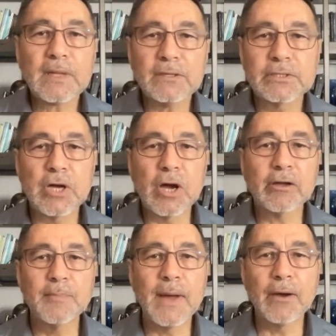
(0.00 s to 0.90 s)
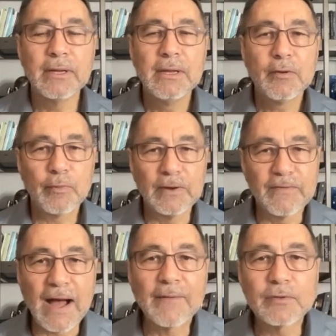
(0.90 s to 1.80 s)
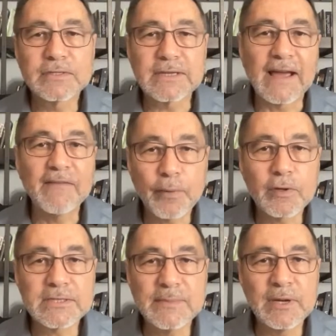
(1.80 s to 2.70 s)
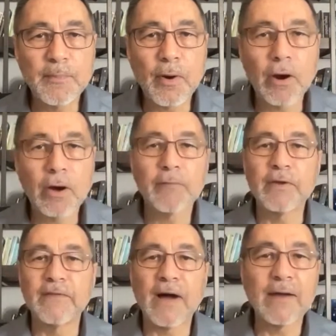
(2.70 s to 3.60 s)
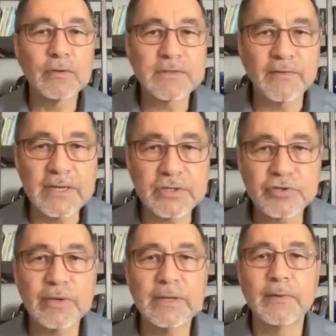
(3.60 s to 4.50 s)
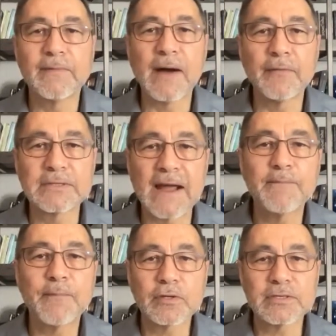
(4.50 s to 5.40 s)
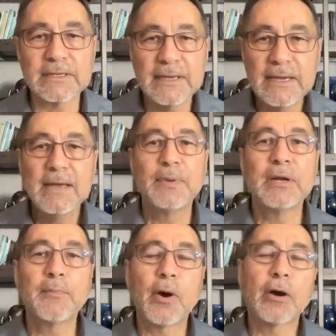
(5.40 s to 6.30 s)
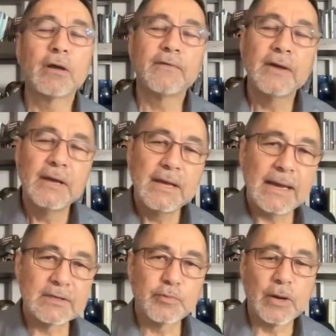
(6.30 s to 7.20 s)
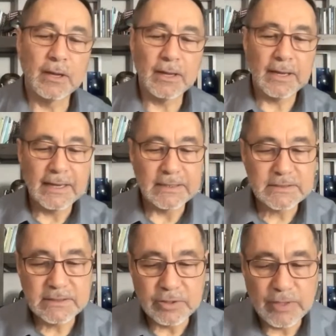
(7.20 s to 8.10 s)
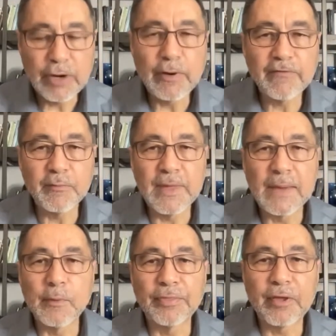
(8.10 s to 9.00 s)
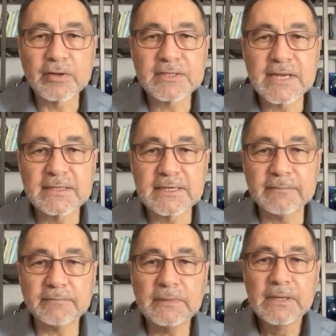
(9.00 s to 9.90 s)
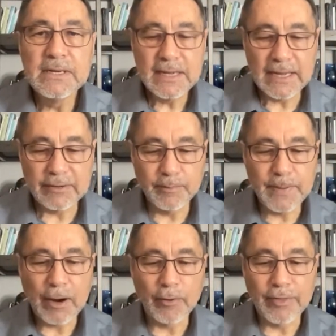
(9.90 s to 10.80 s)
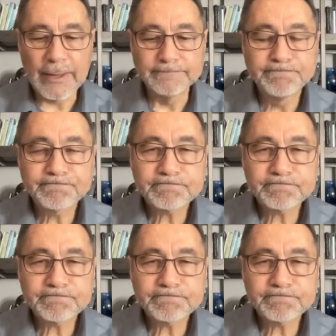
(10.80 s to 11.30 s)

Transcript: to talk about revivals that I've personally been a part of, revivals of history, revivals that I've personally been a part of, as well as, hearing from them and what they're sensing, and empower them